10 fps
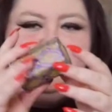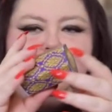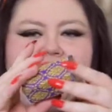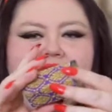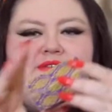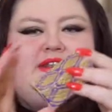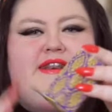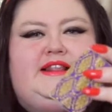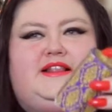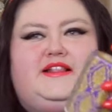We have a
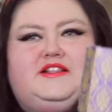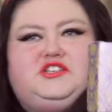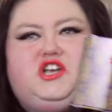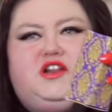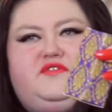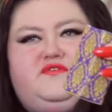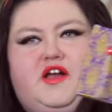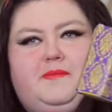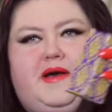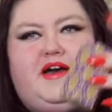little chocolate
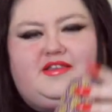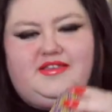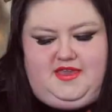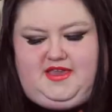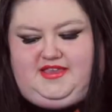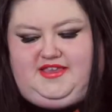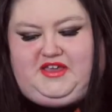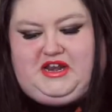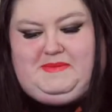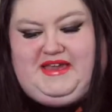frog box. Is this
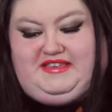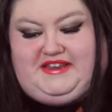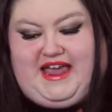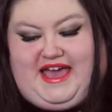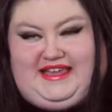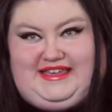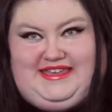gonna be a snack?